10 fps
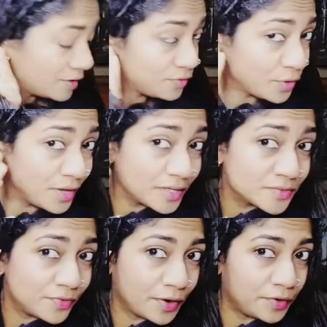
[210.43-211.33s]
If your hair
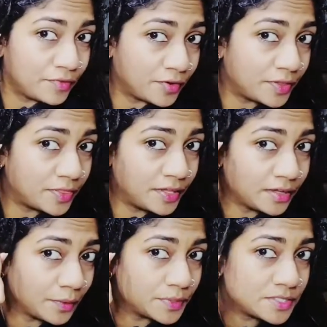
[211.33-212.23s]
is very thick,
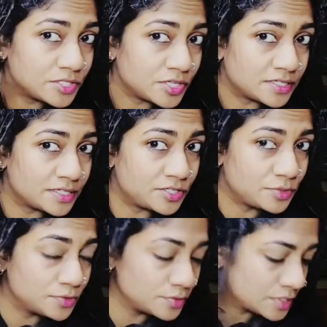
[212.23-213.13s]
I would suggest that
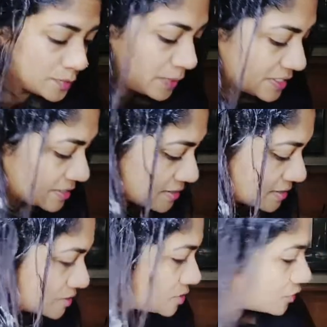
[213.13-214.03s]
you split it
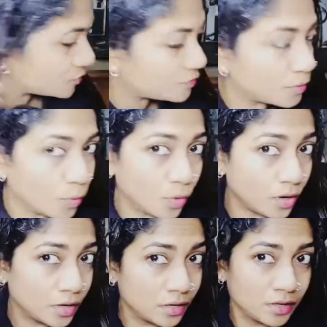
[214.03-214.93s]
into 4.
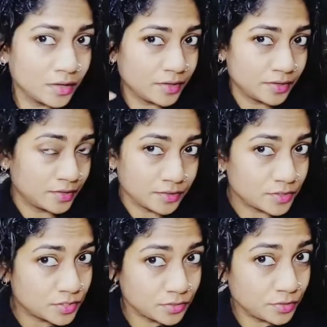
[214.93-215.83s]

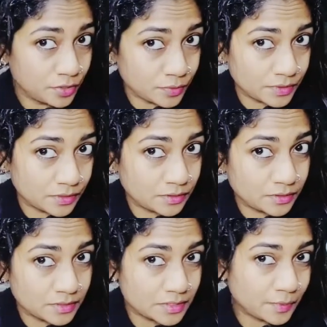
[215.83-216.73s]
So you will
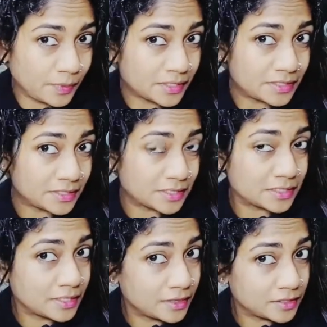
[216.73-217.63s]
split it
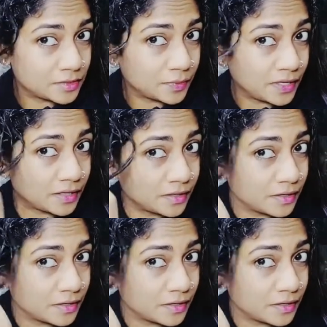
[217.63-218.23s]
this way.